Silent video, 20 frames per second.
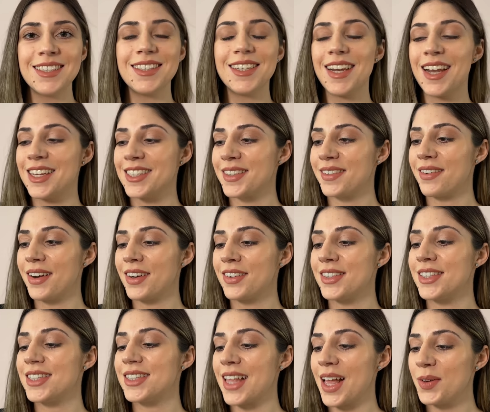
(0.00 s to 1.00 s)
the last
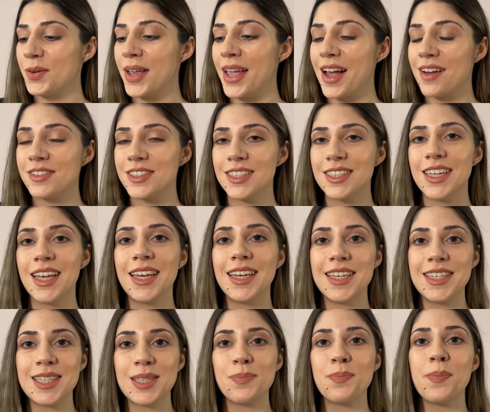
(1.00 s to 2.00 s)
fragrance that we have today
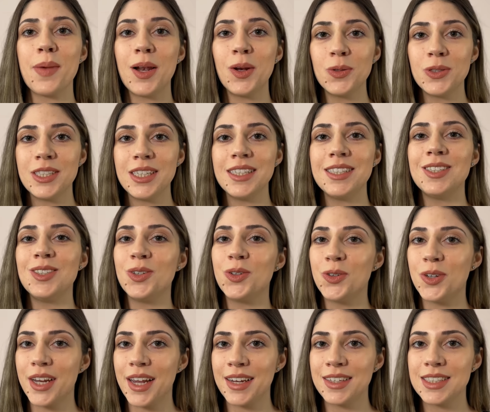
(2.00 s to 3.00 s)
is Melodie de
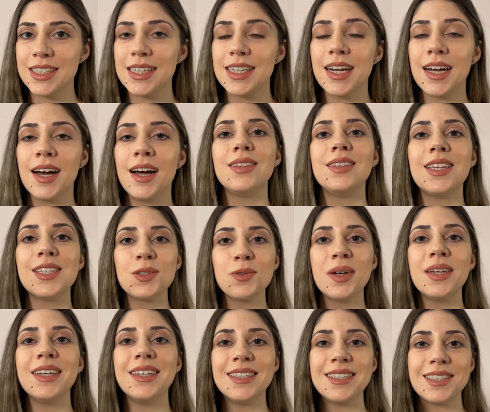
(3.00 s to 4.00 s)
Orientica. This
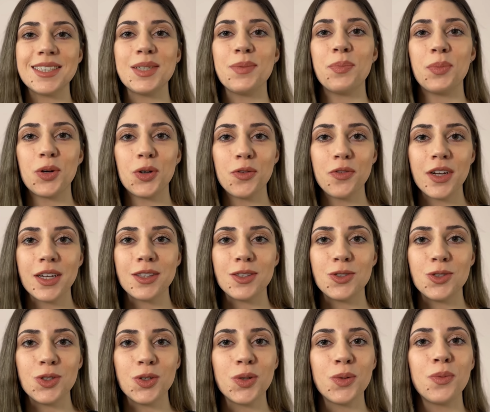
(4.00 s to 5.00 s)
one is the perfect
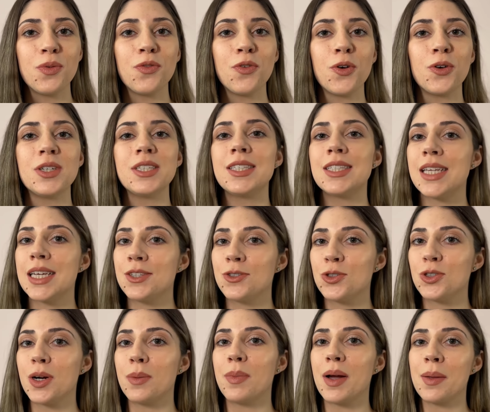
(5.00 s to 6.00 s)
dupe for
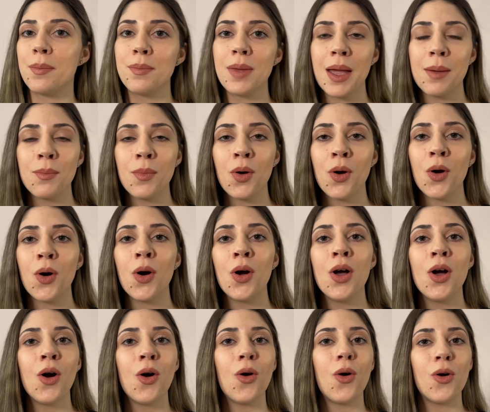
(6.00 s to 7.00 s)
Sintra by Memo
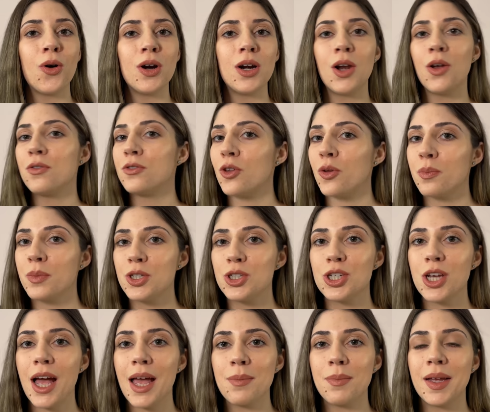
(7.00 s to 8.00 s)
or Love Don't Be
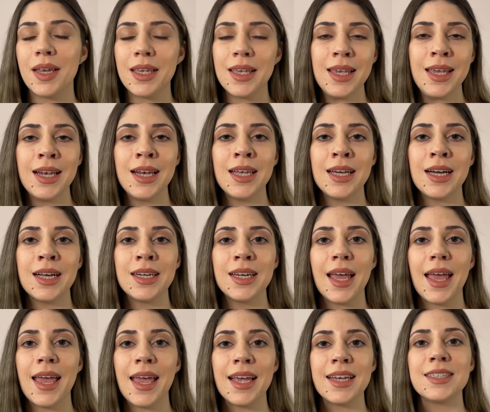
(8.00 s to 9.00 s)
Shy by Kilian
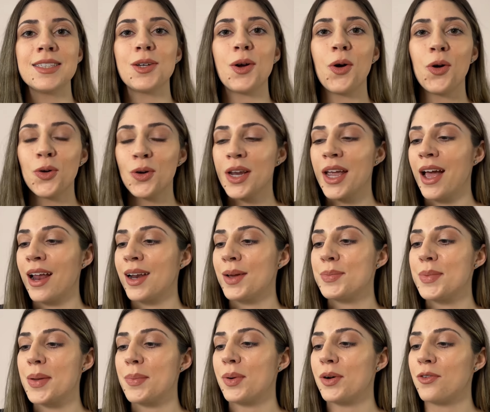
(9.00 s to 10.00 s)
and Oriana
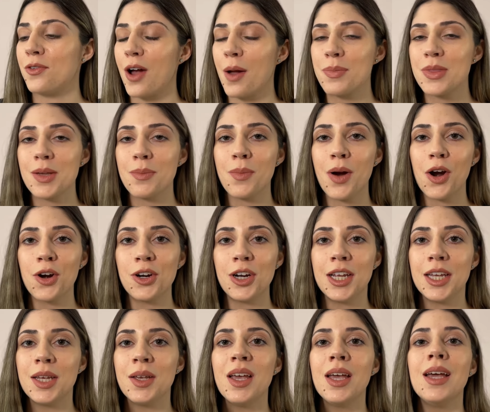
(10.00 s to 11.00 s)
by Parfums de Marly.